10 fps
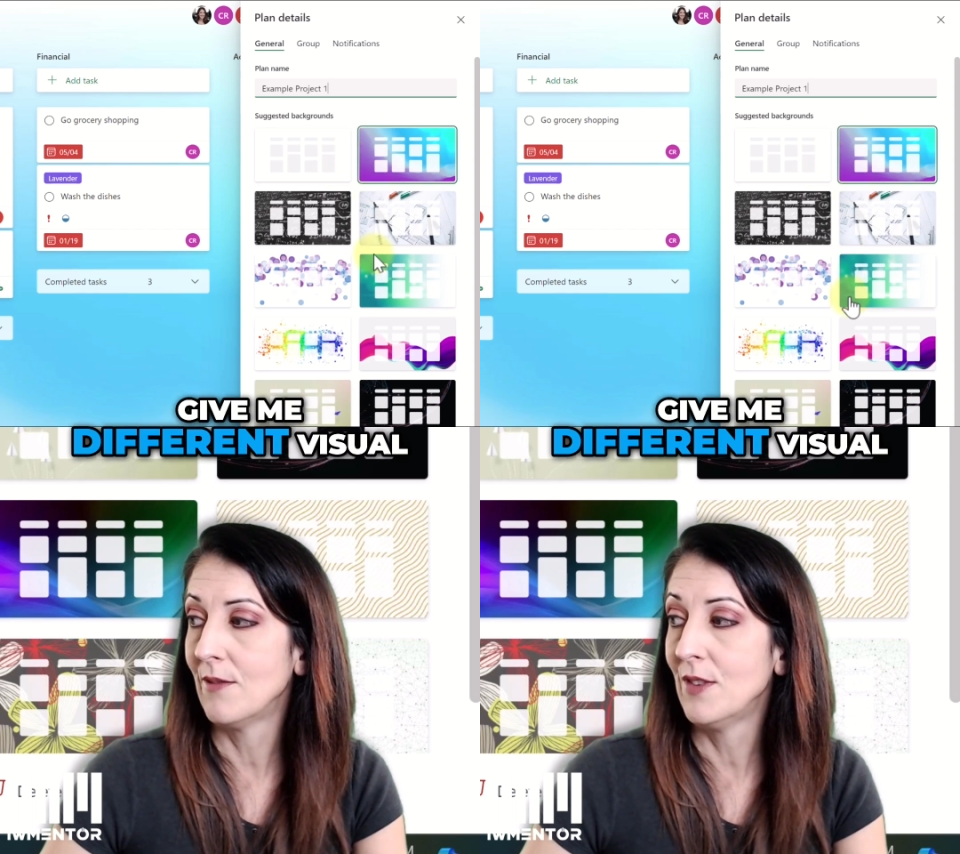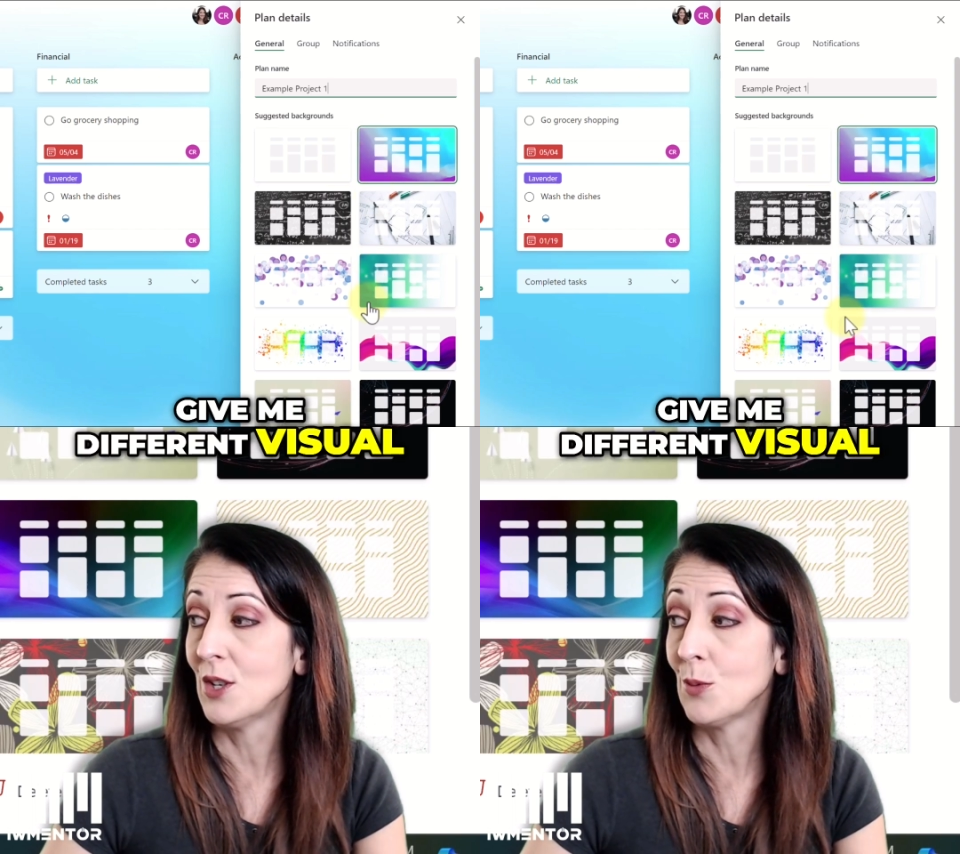
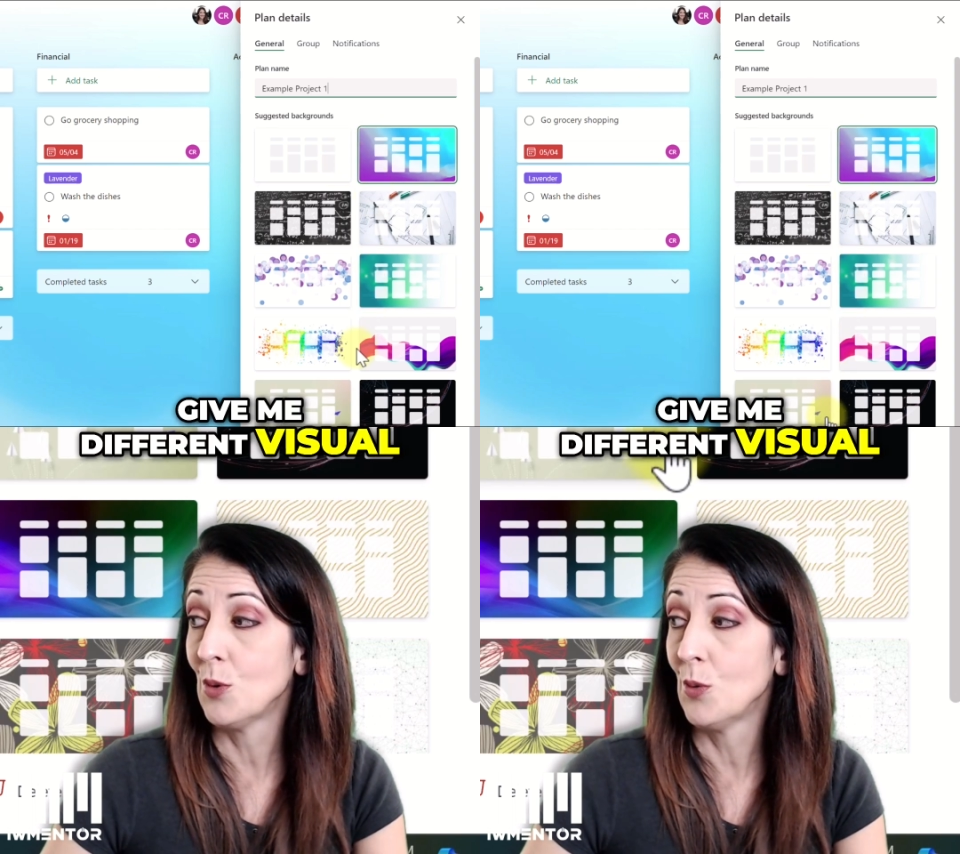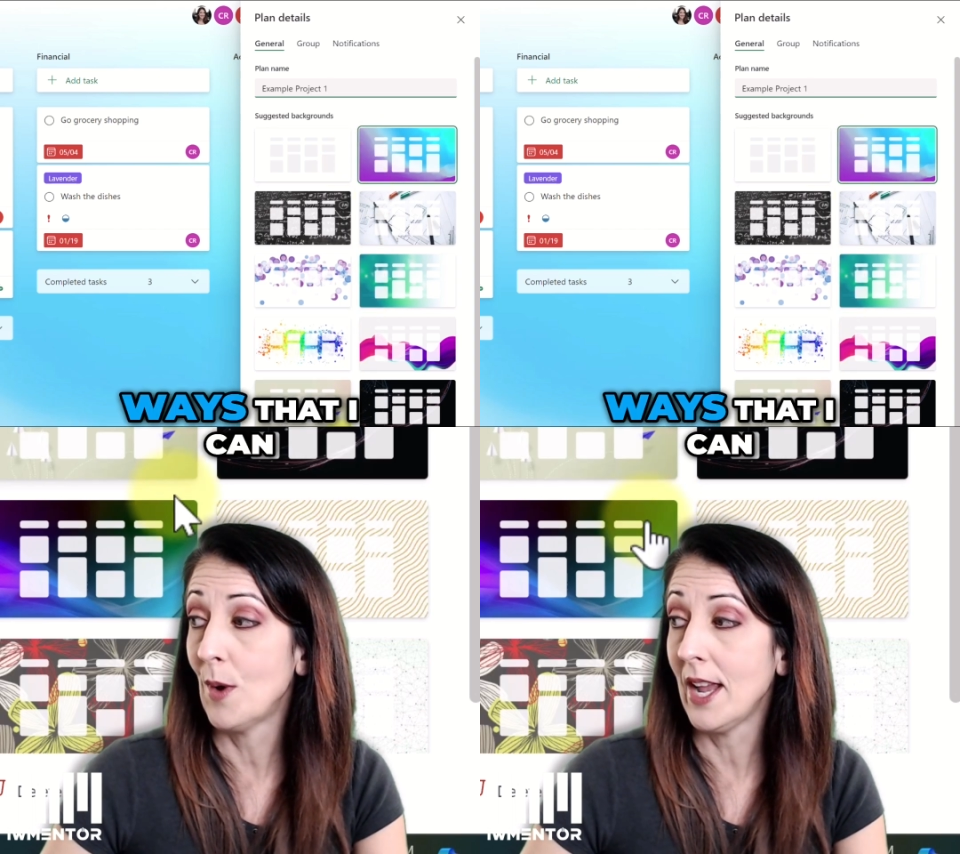
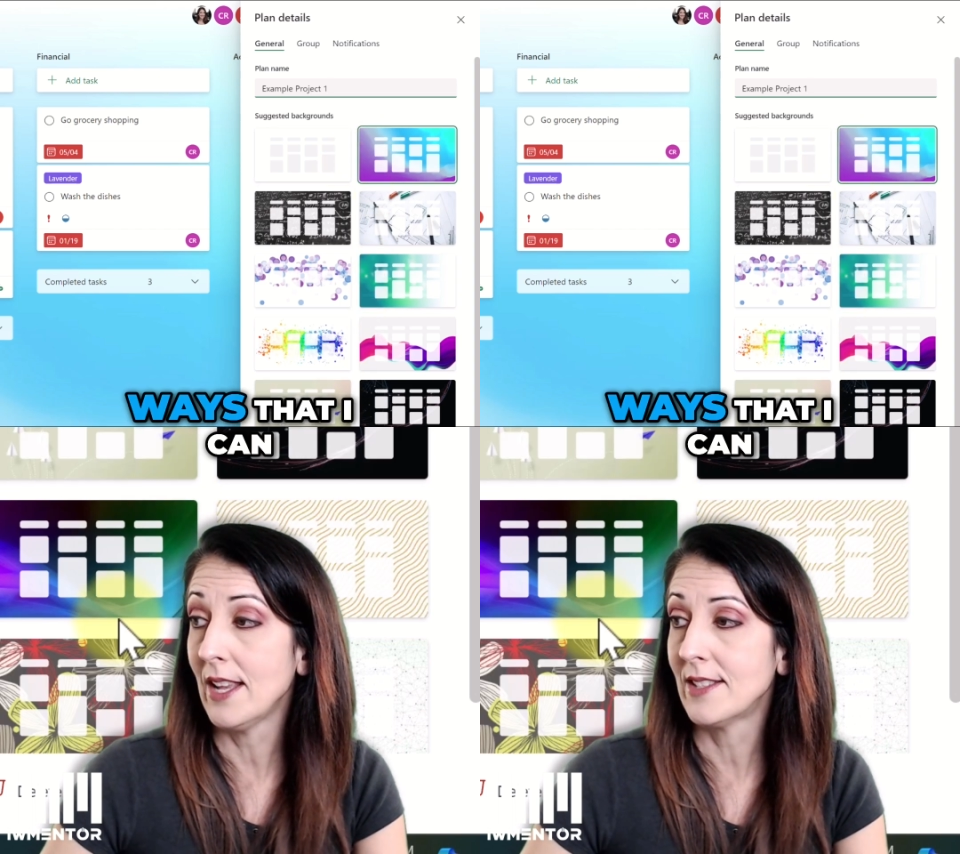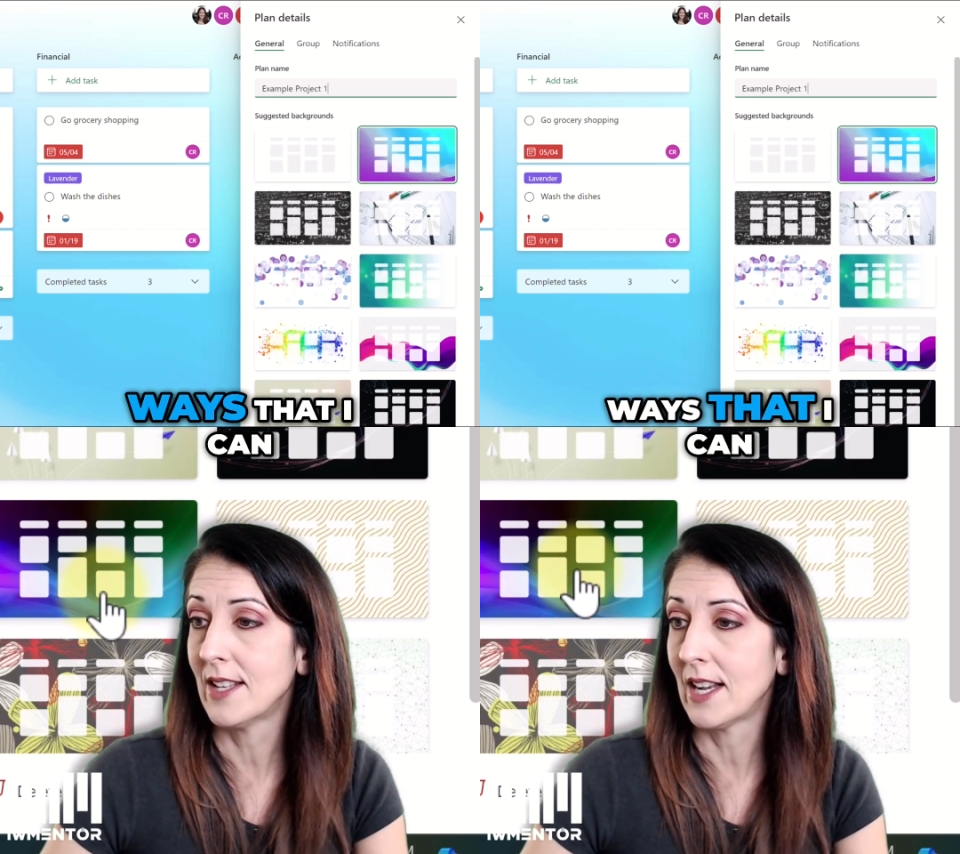visual
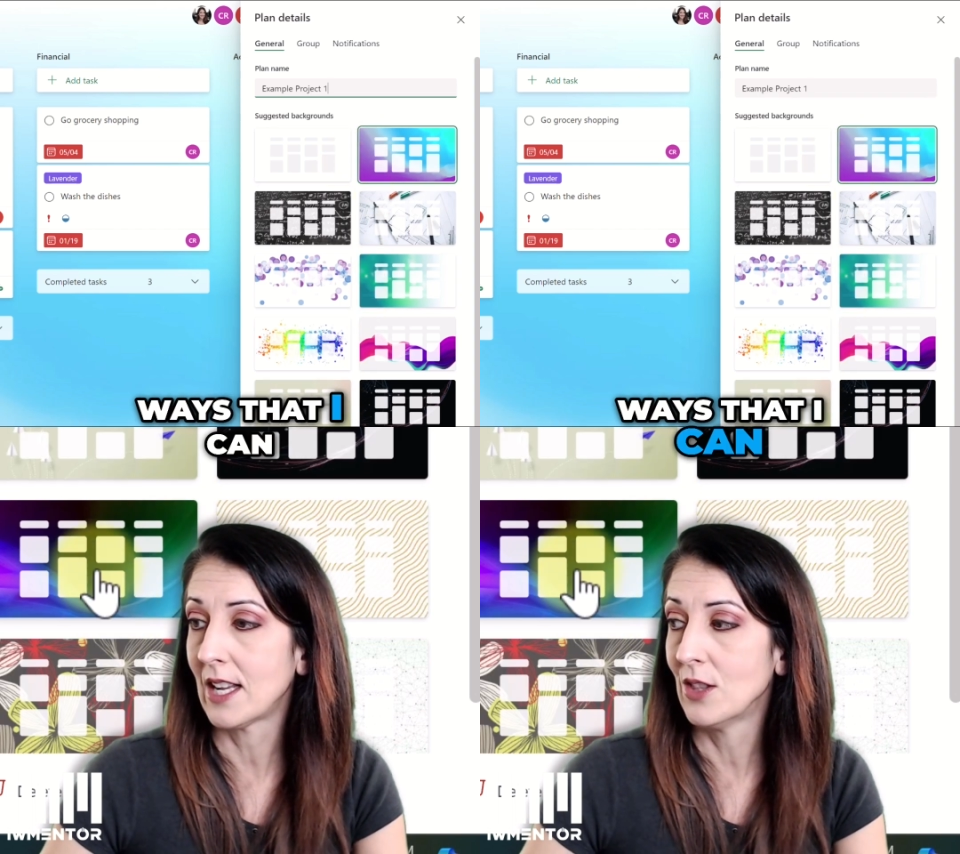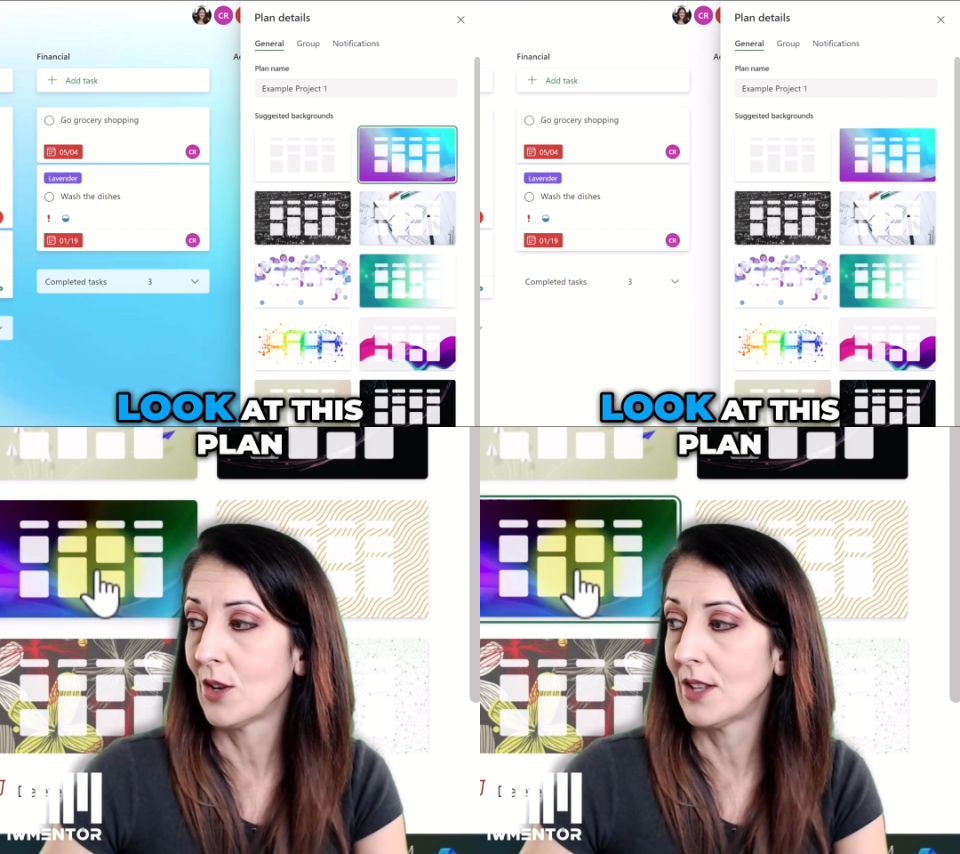ways that I can